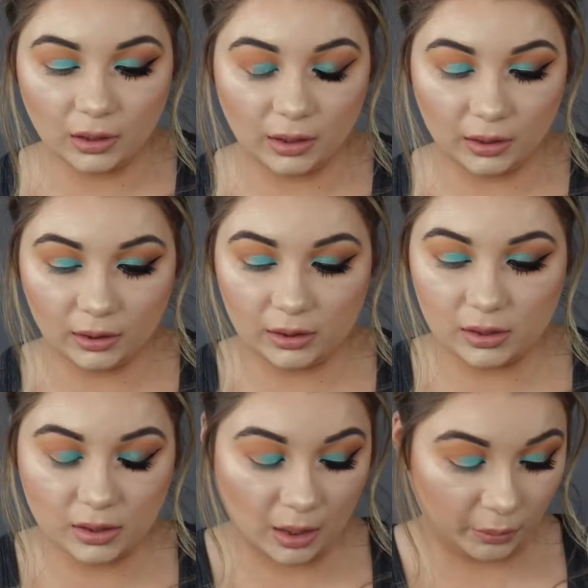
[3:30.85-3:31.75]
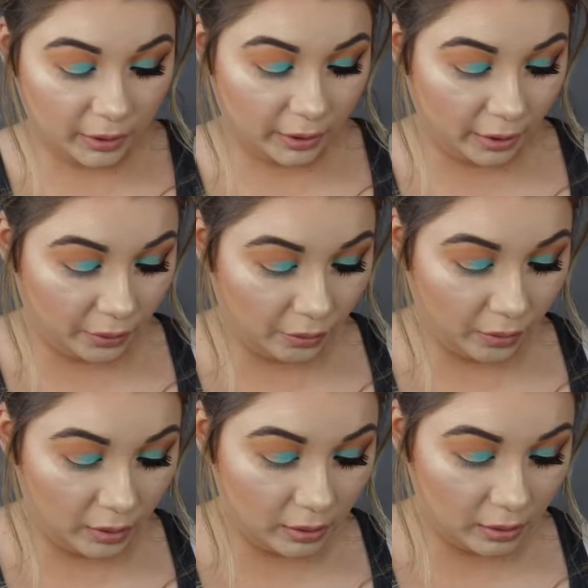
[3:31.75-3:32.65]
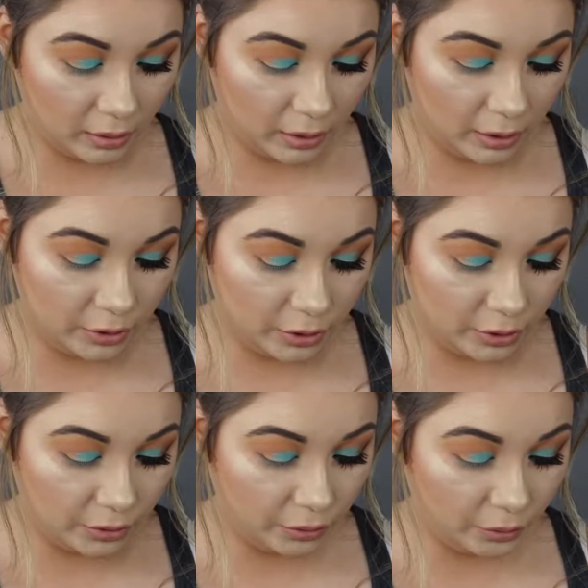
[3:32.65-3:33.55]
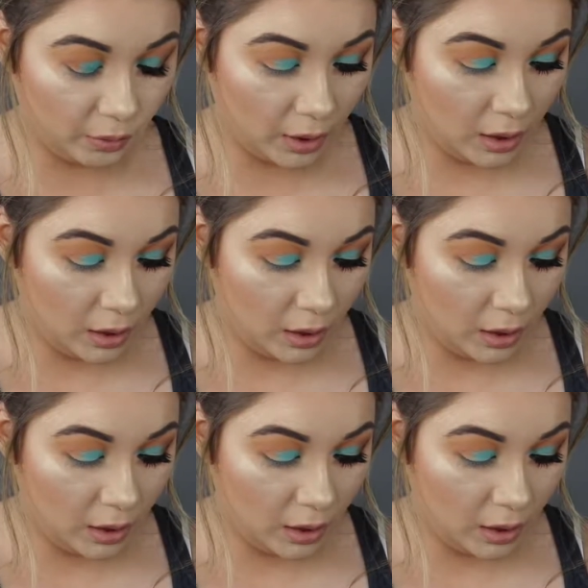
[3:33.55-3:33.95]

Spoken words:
and I'm going to go into